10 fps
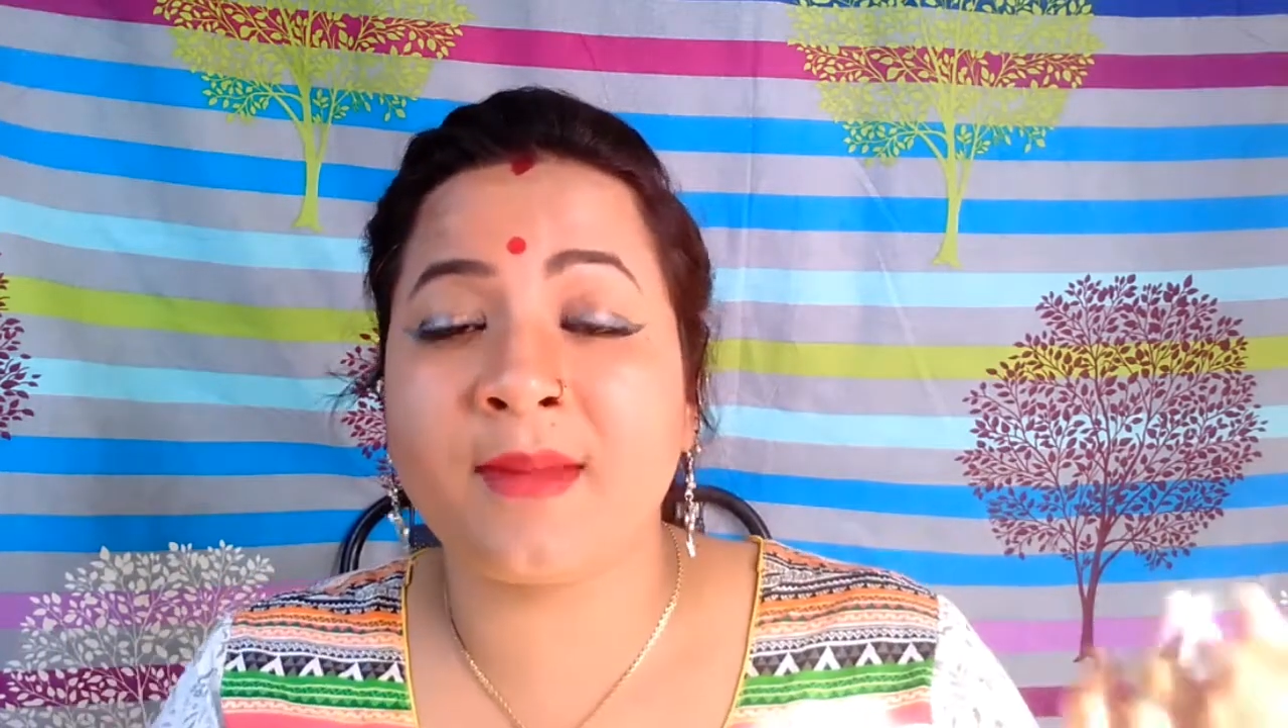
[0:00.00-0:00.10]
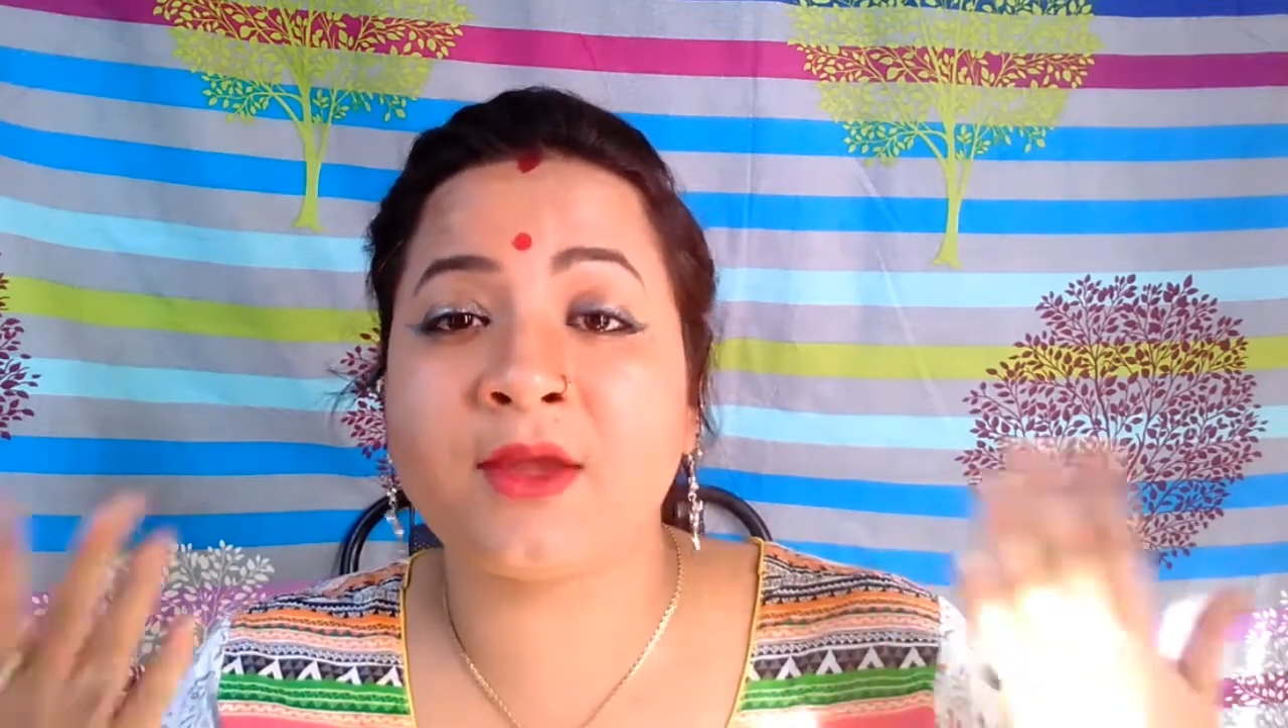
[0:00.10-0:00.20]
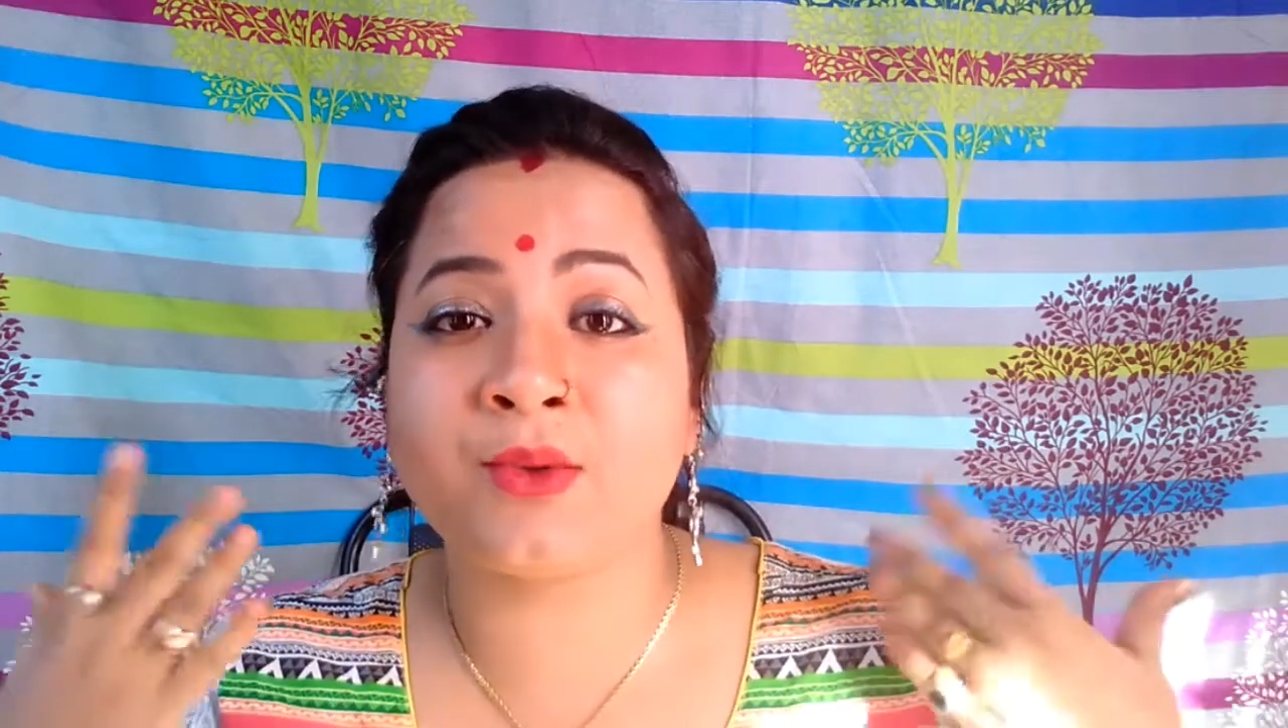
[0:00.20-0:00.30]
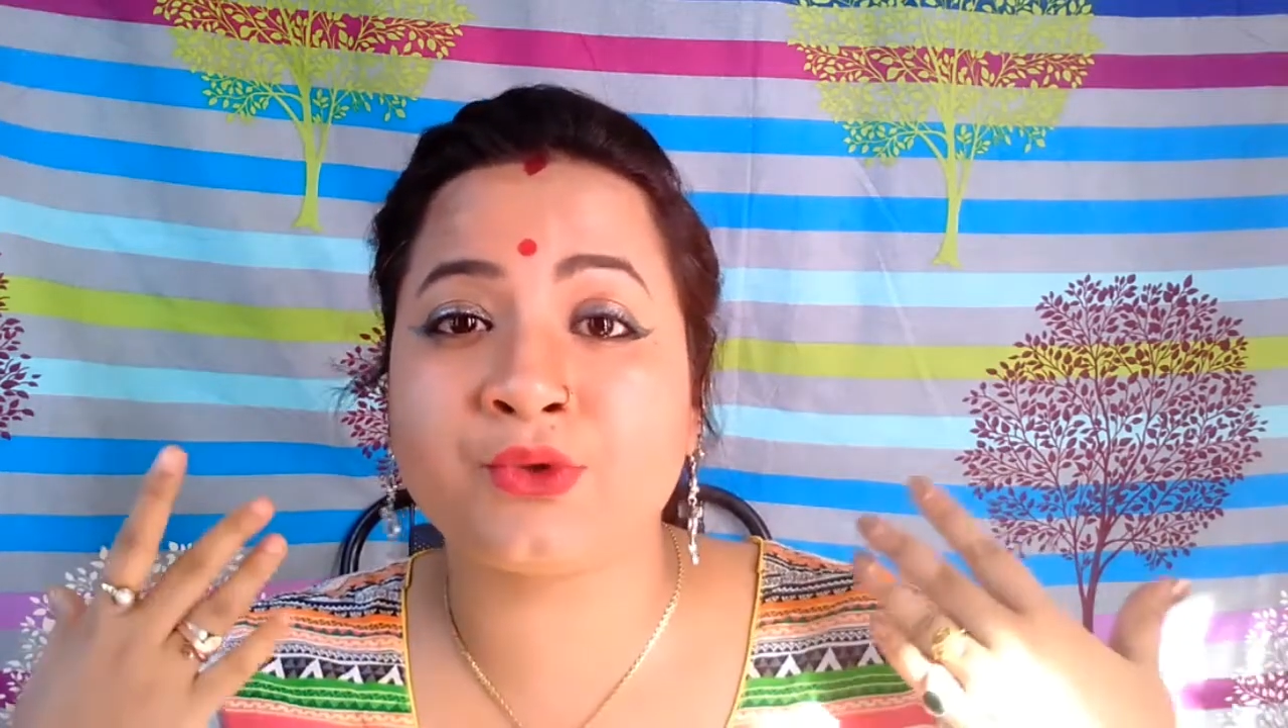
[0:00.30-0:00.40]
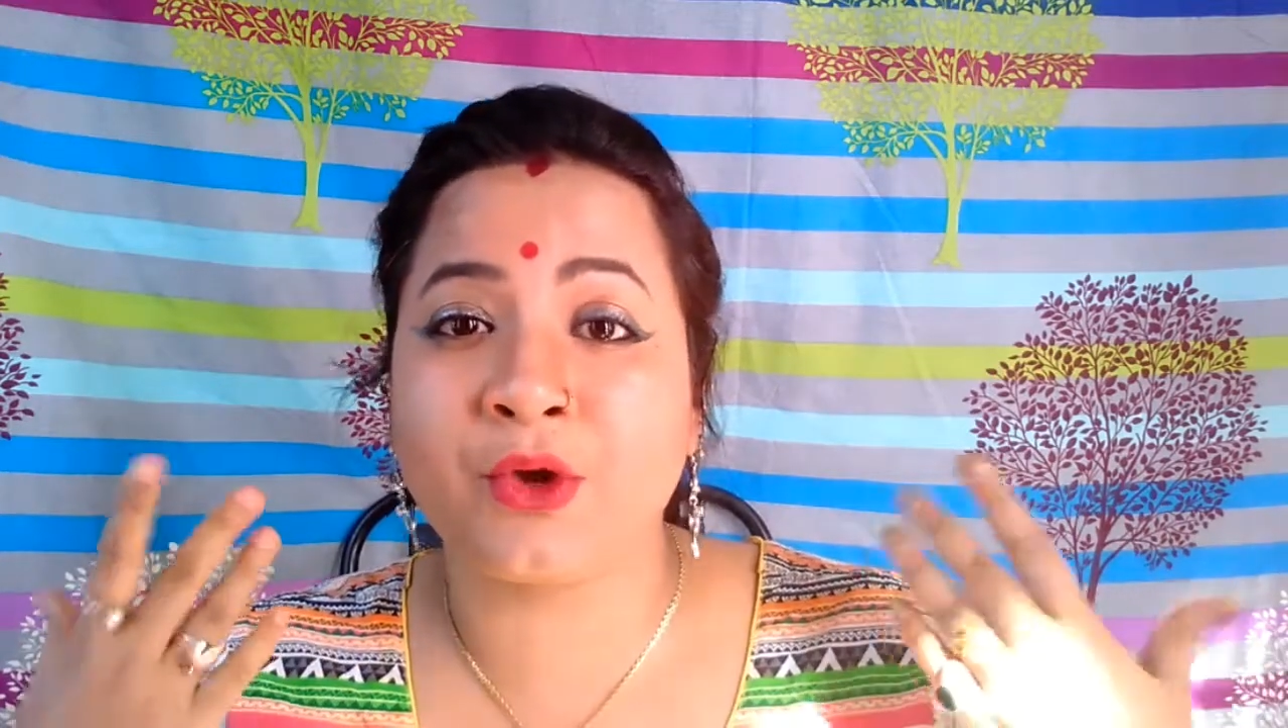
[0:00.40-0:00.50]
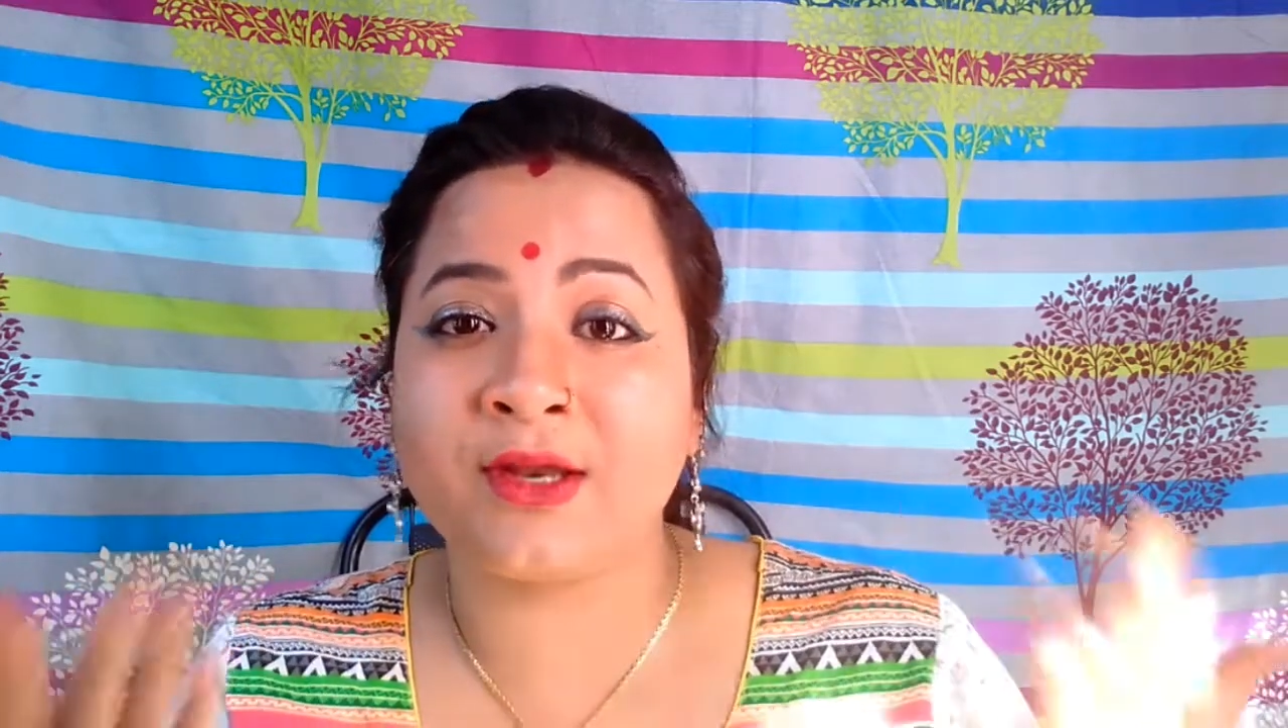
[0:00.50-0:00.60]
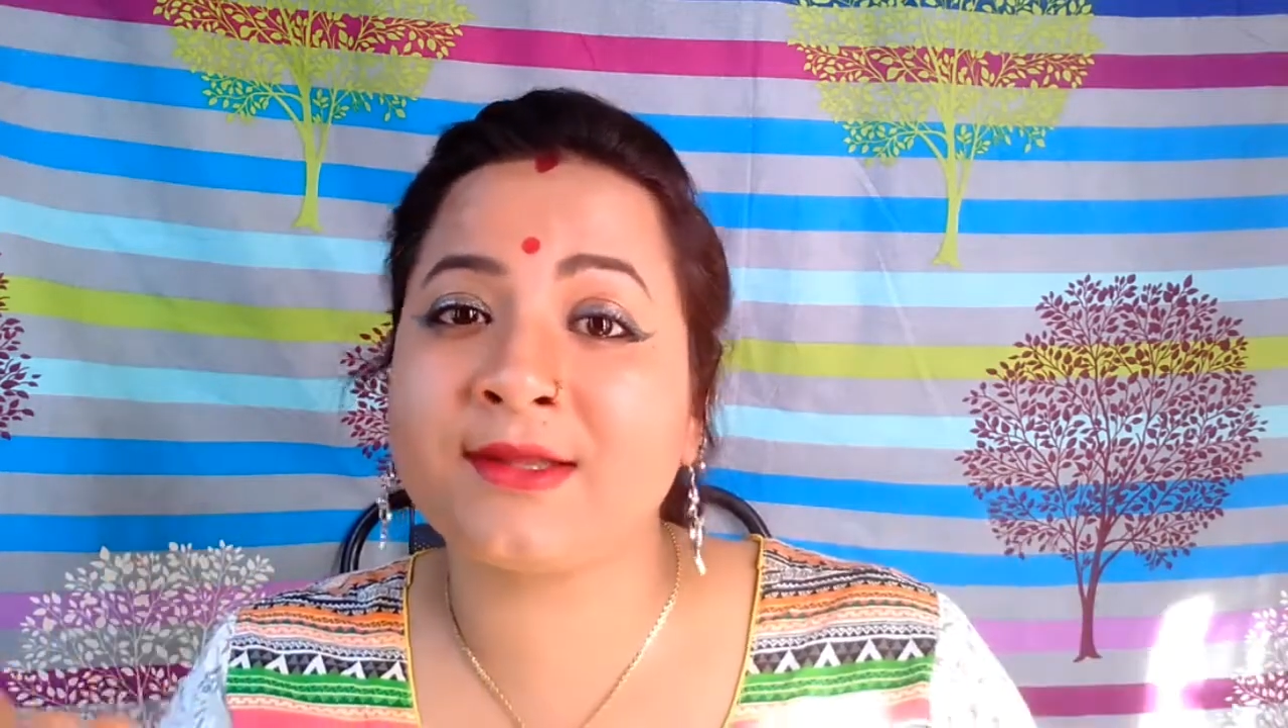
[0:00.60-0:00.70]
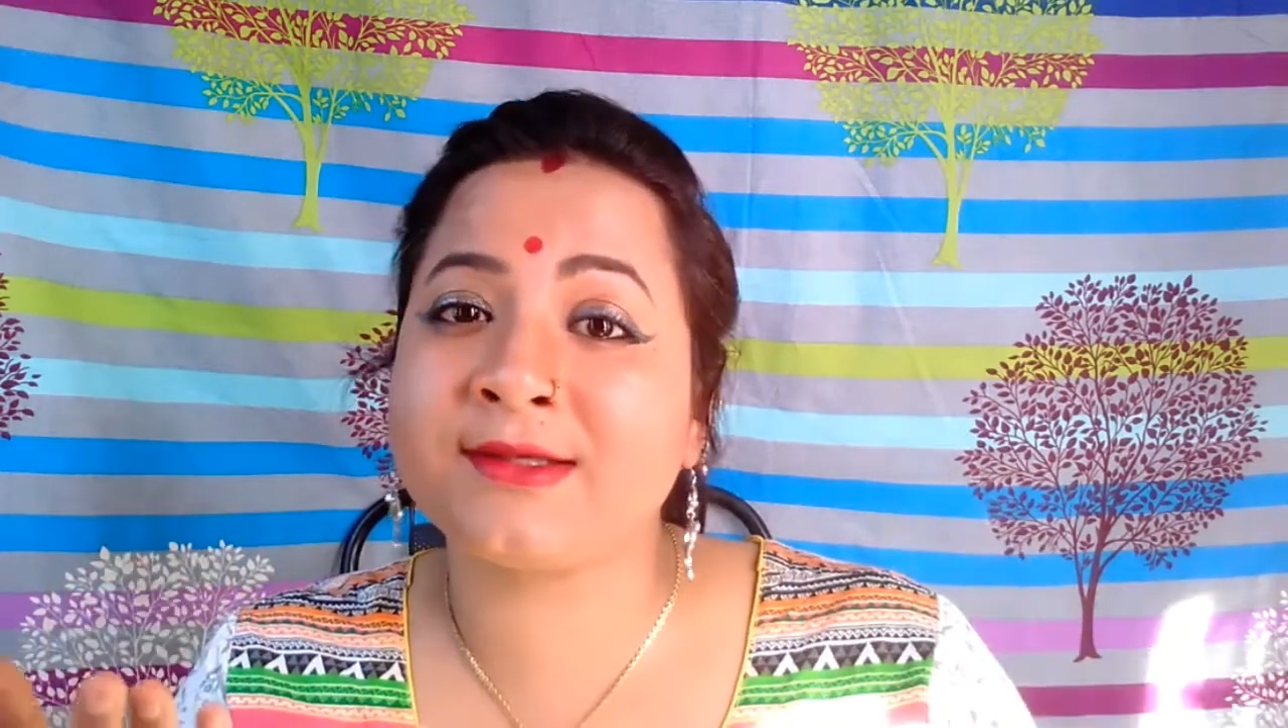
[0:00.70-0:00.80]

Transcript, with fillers: my joining